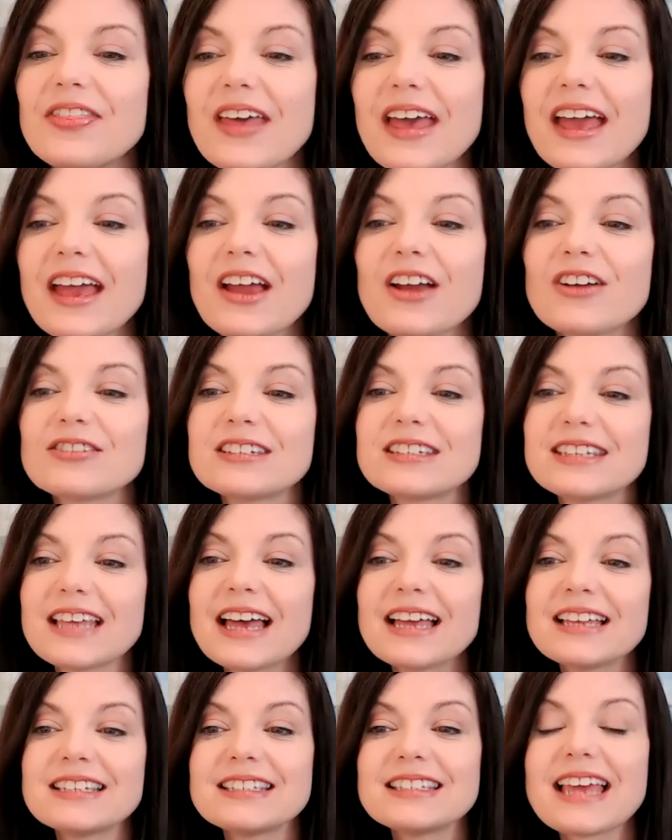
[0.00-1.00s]
There's
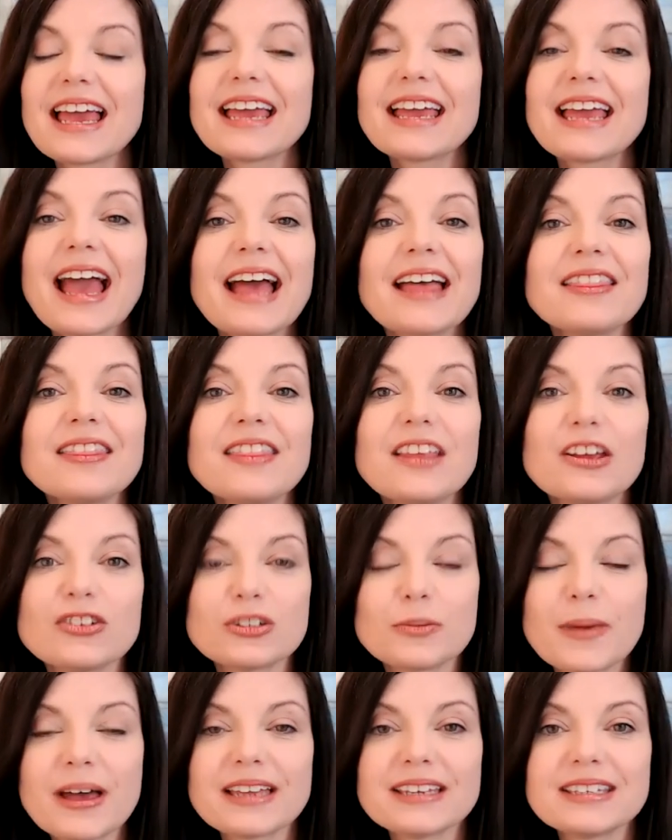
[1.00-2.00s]
Sunday and
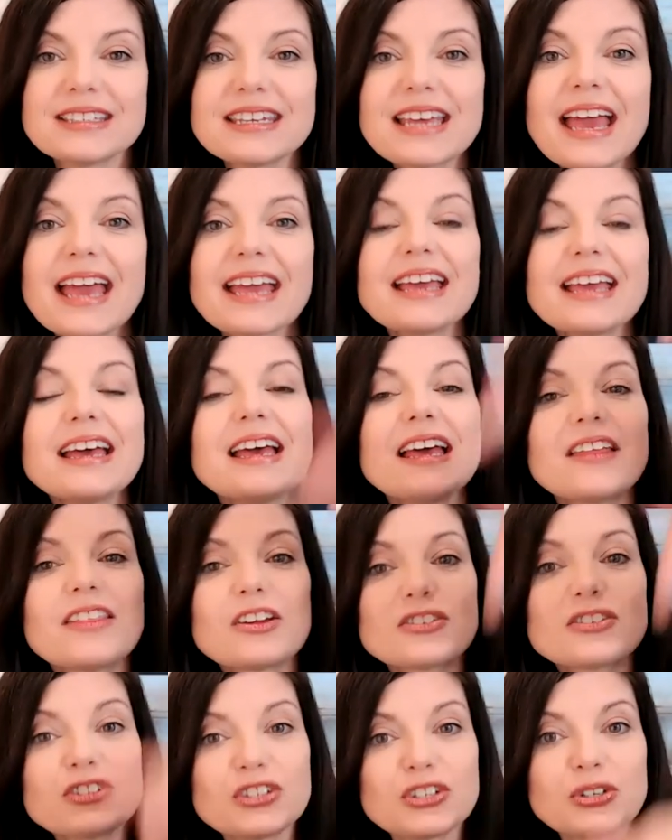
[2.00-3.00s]
there's Monday.
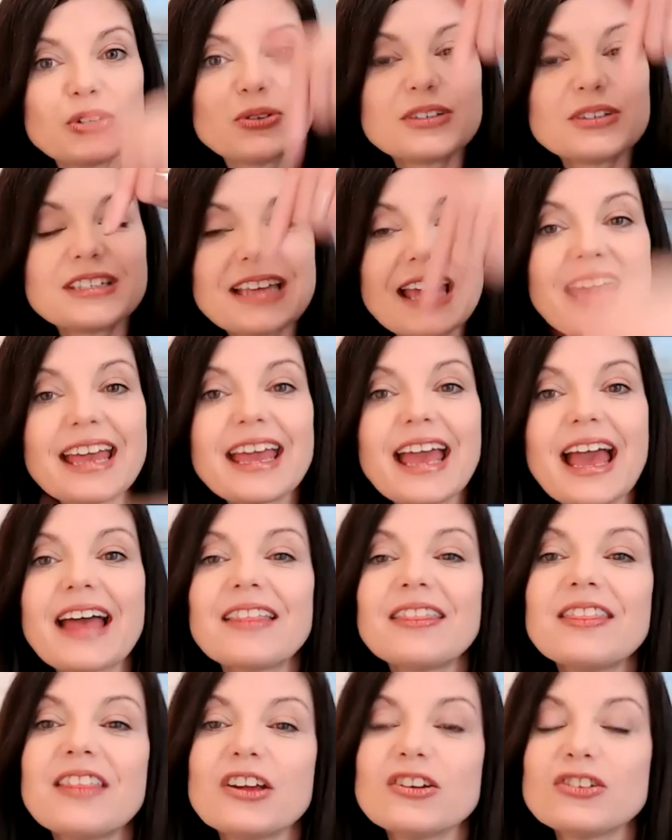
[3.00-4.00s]
There's Tuesday
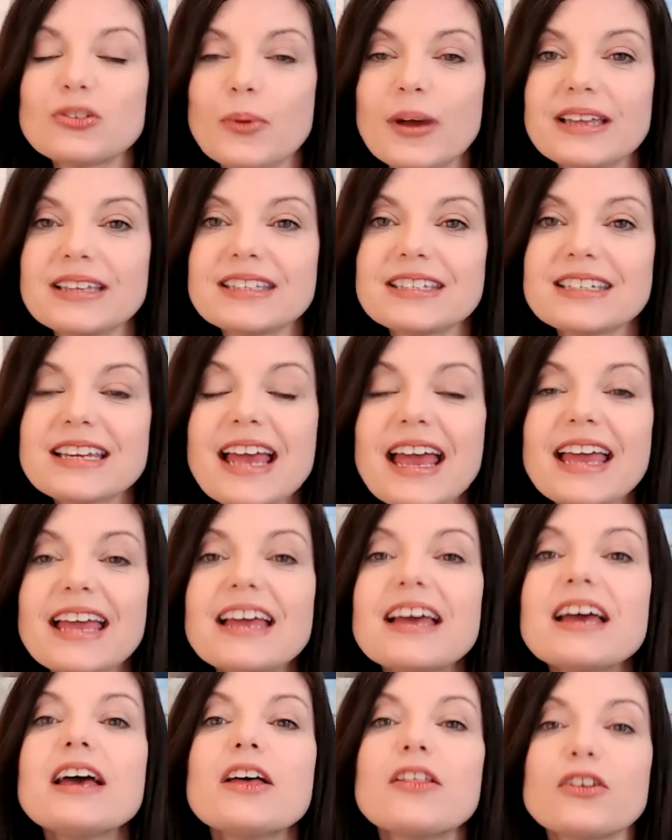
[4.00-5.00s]
and there's
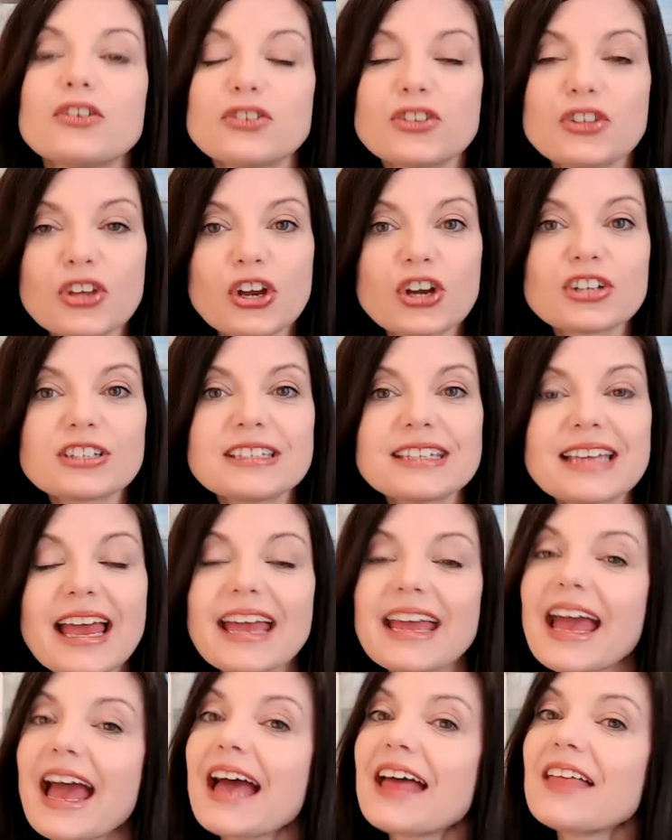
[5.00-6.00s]
Wednesday. There's
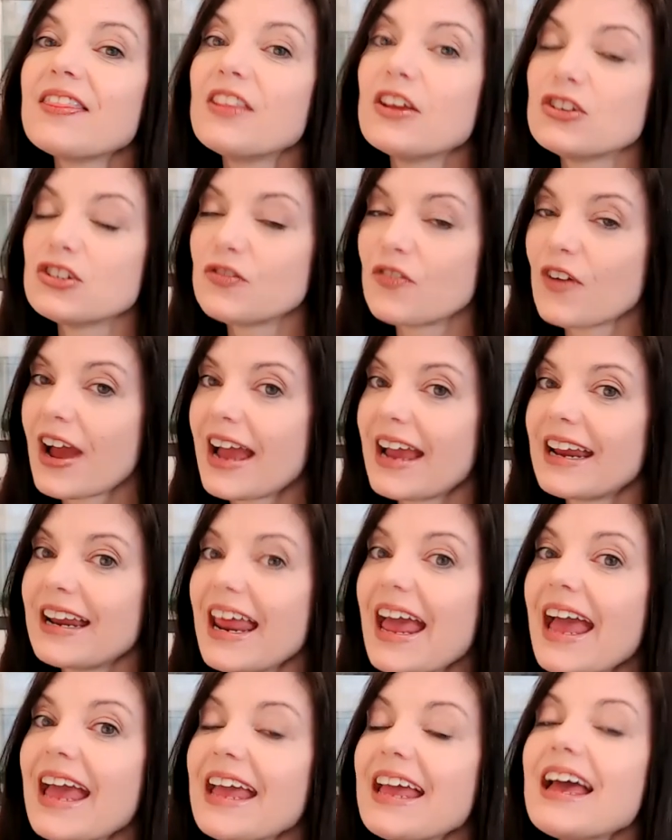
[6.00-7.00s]
Thursday and there's
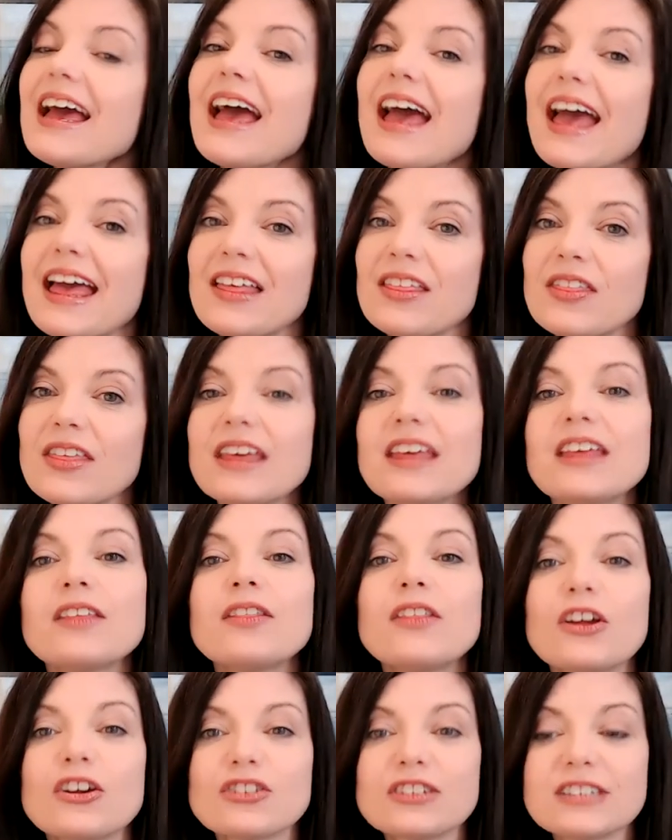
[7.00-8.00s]
Friday. And
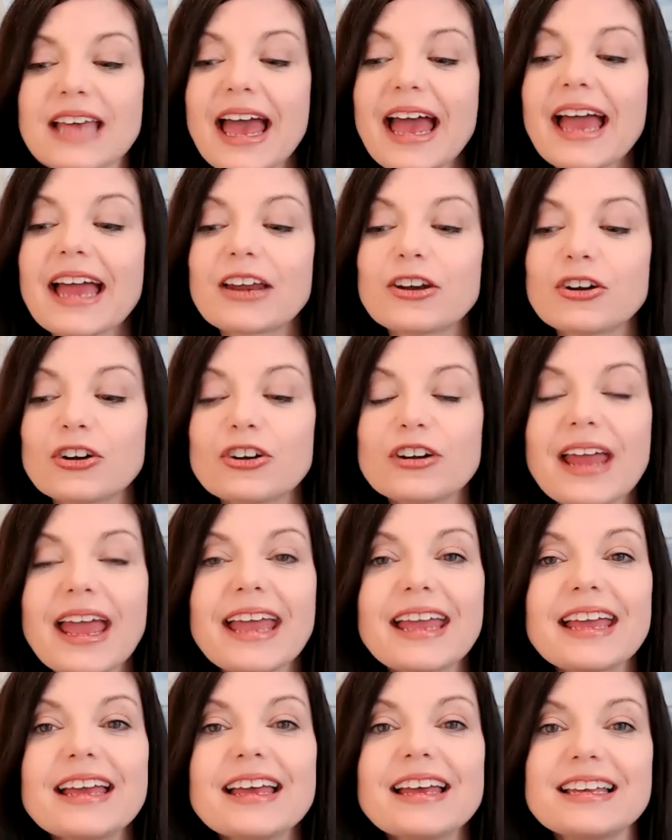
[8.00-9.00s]
then there's
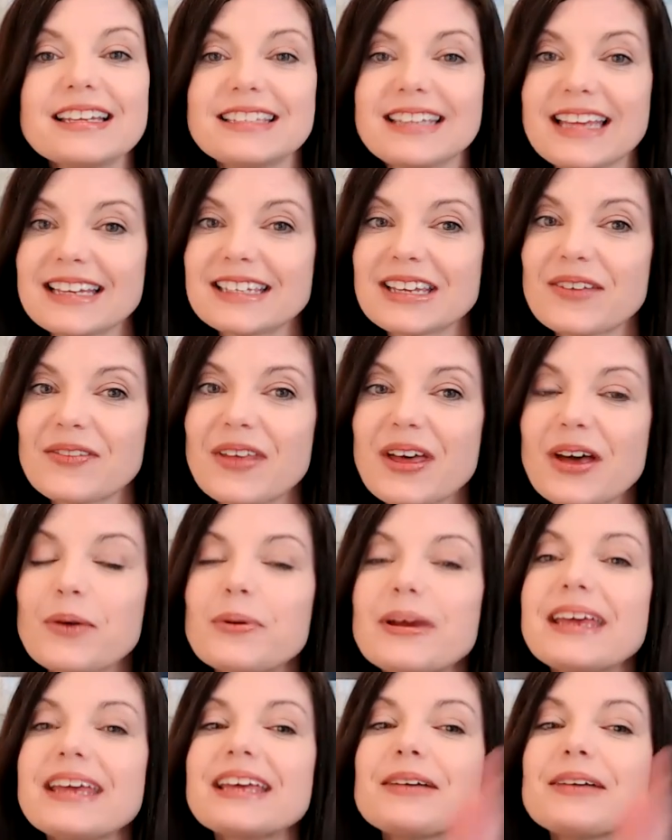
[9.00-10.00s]
Saturday. Days of the
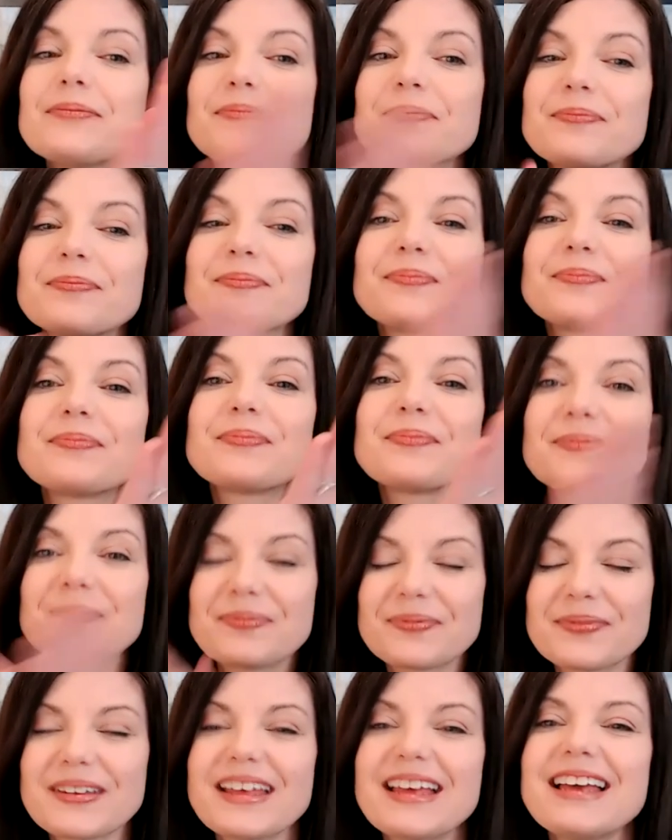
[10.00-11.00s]
week.
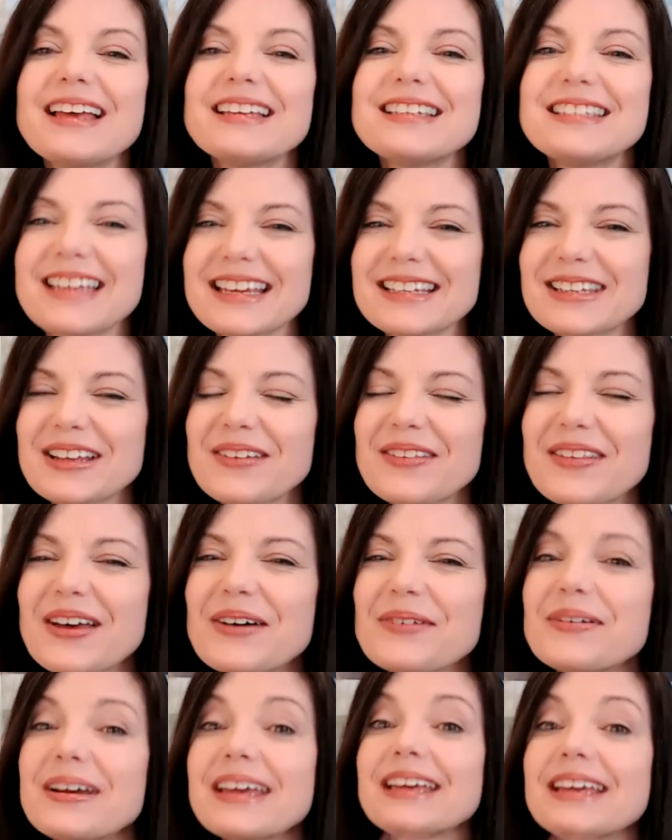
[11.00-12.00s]
Days of
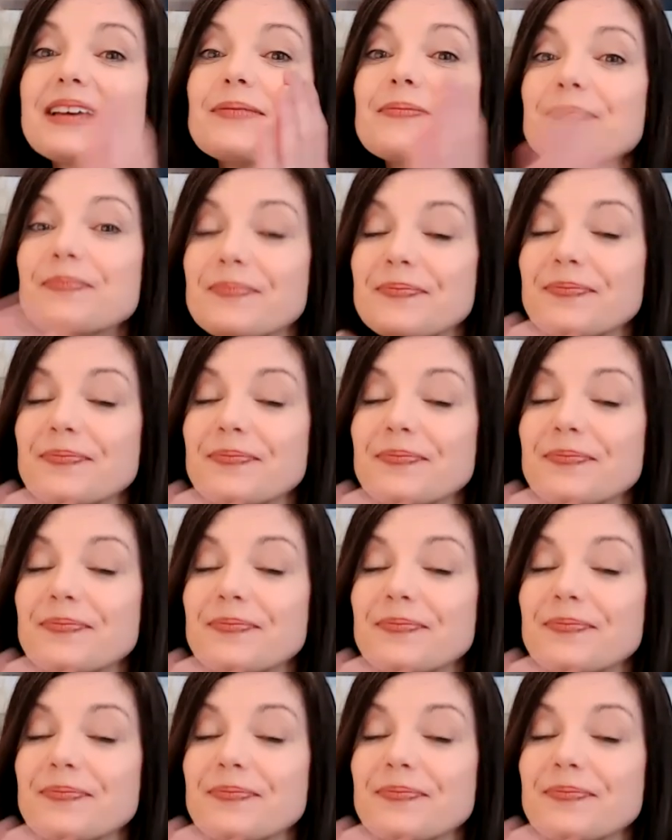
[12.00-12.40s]
the week.